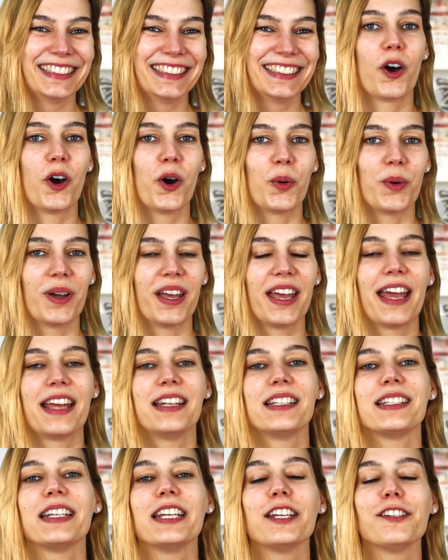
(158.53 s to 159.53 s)
Oh,
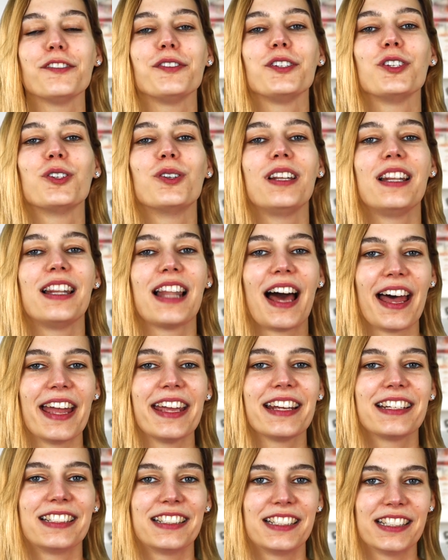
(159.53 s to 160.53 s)
and if you
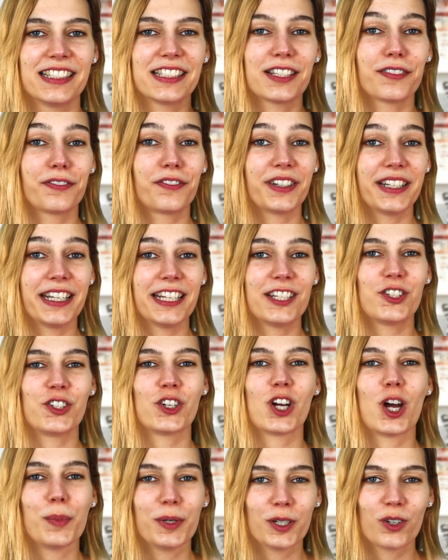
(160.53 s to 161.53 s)
like this free
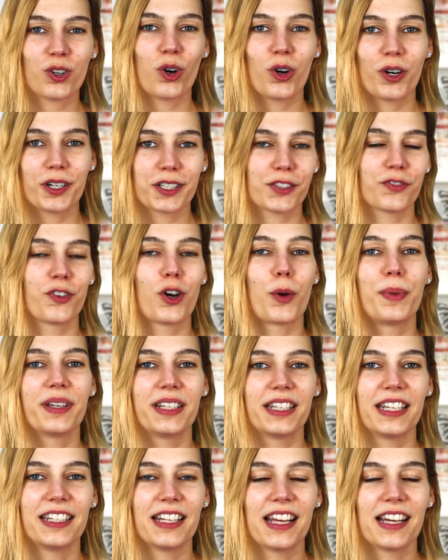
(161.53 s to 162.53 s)
German course for
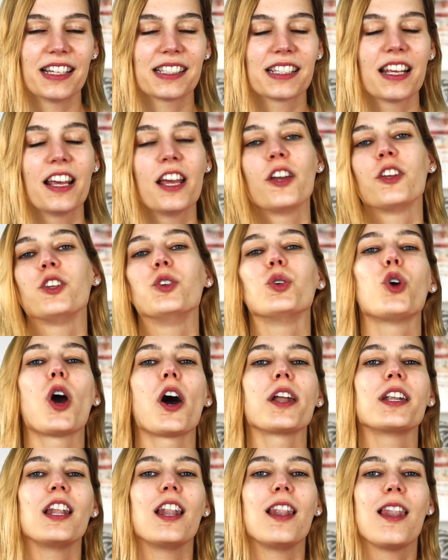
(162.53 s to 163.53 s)
beginners, you're
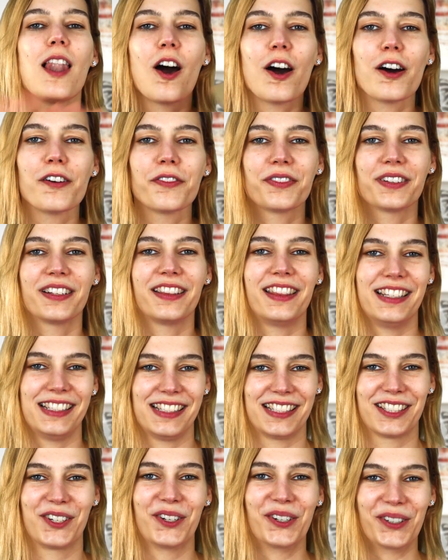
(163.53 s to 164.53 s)
gonna love
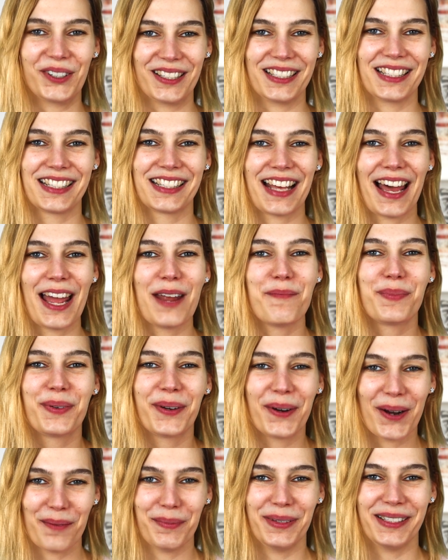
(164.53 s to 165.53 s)
this course, I
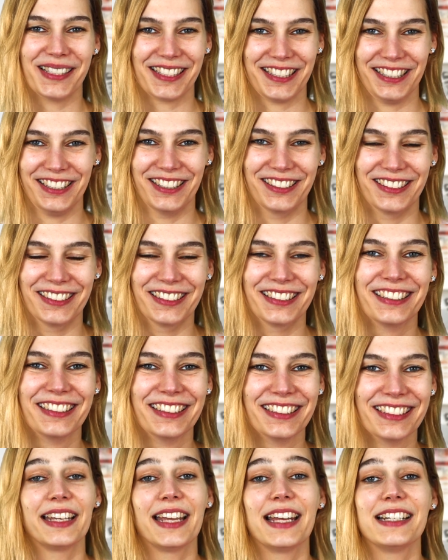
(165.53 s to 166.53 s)
promise you.
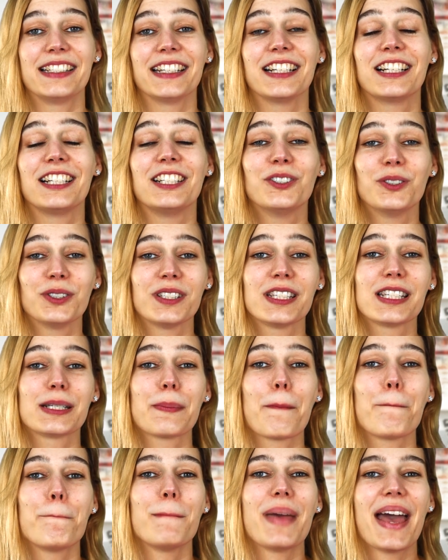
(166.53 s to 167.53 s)
It includes
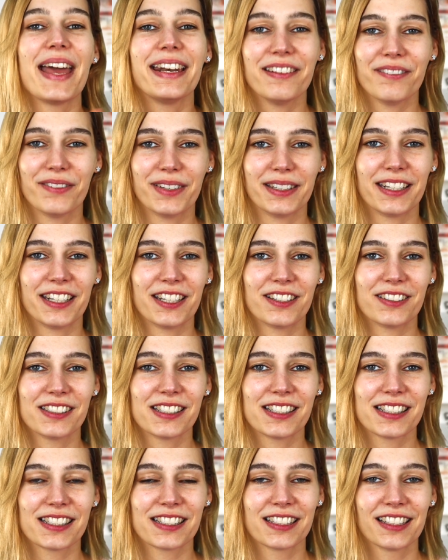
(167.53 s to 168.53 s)
many
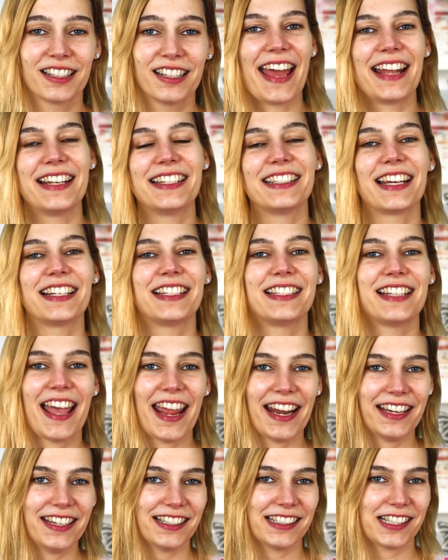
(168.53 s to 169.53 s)
videos,
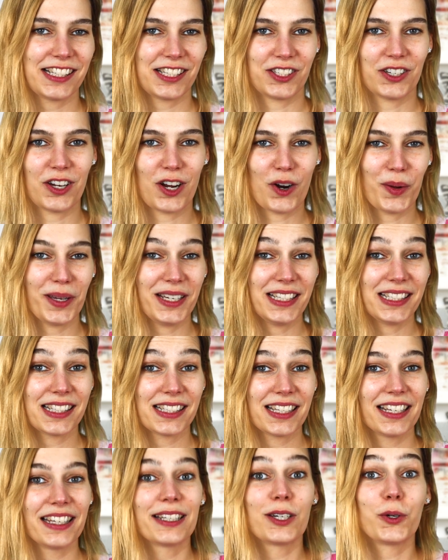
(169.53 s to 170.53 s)
entertaining
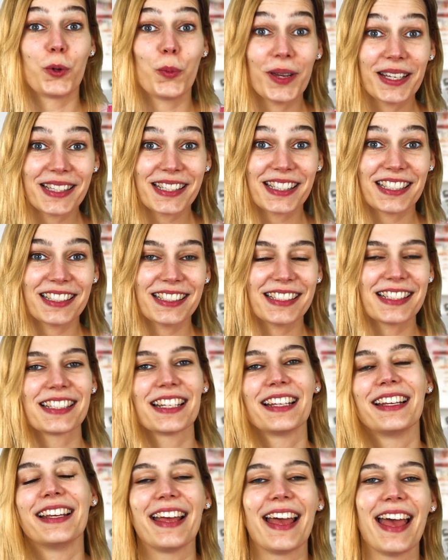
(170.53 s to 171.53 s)
stories, quizzes,
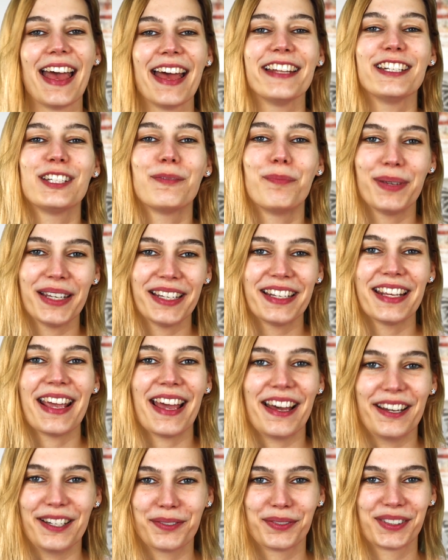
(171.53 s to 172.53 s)
and
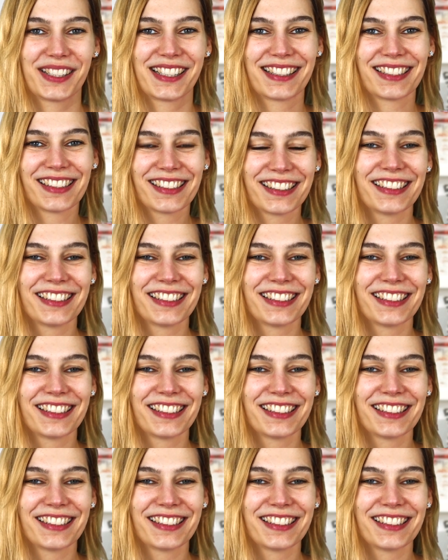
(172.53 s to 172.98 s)
PDFs.